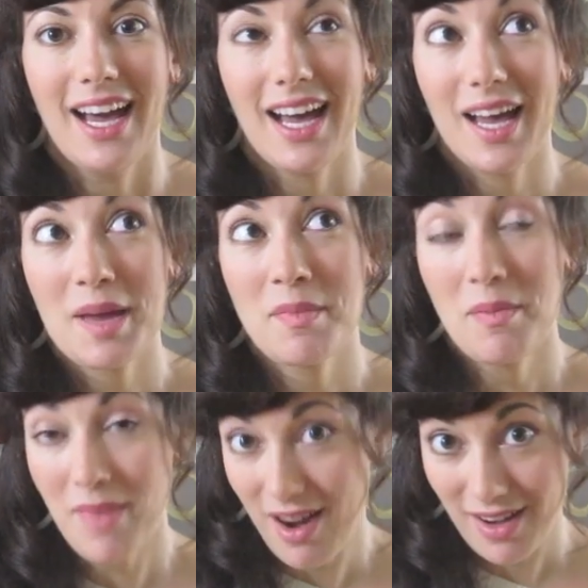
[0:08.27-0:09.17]
I'm
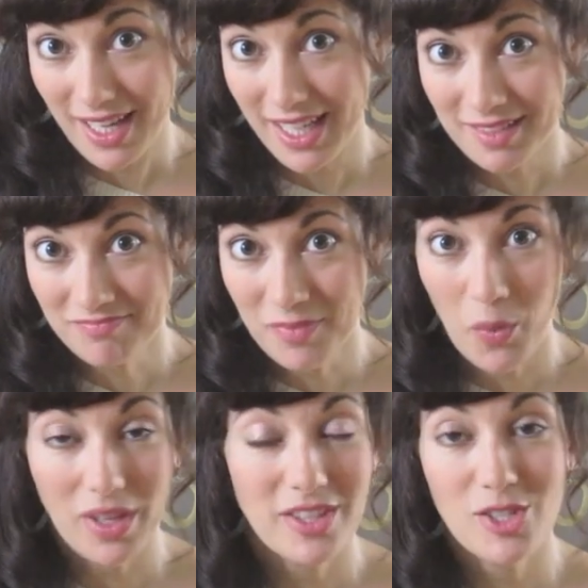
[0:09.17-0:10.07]
American
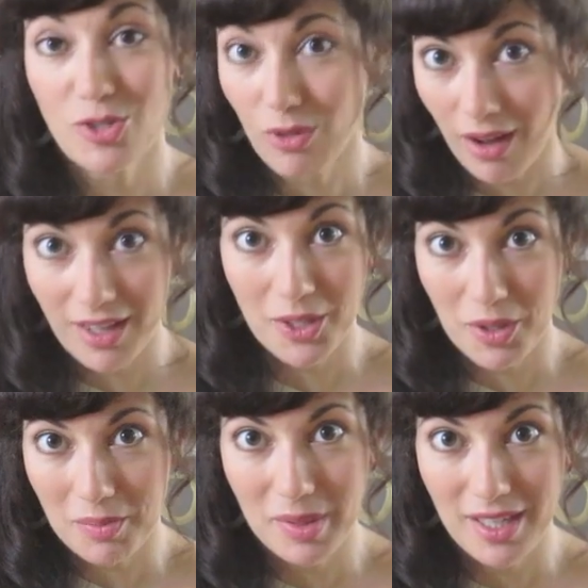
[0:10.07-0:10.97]
with strong
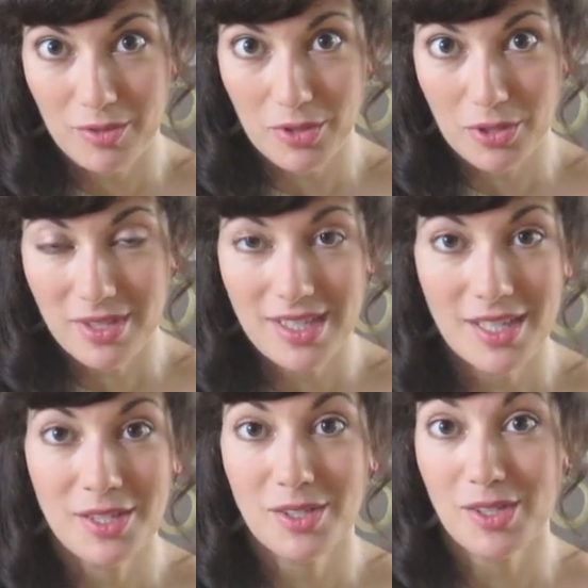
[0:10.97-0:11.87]
European roots,
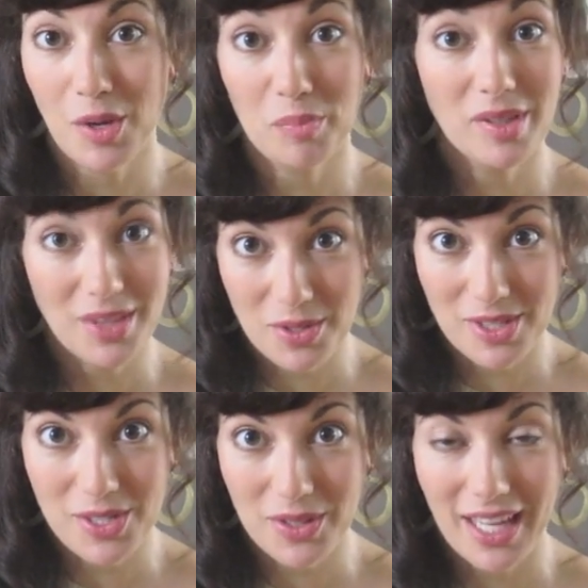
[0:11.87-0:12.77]
so put
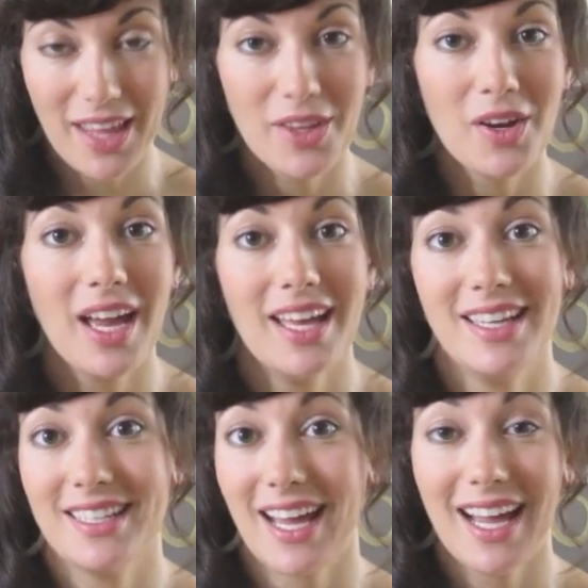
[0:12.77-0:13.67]
those two together
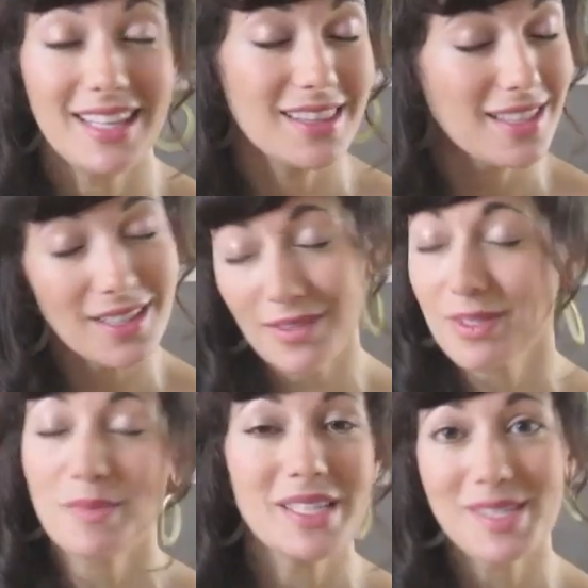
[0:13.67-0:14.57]
and I
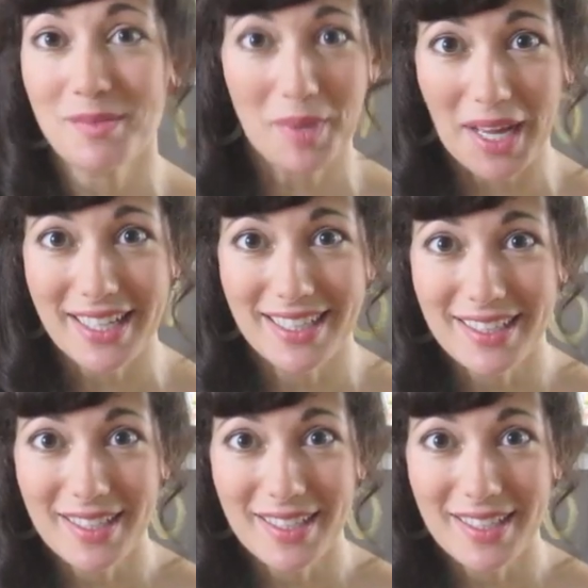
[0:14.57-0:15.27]
loves me some bread.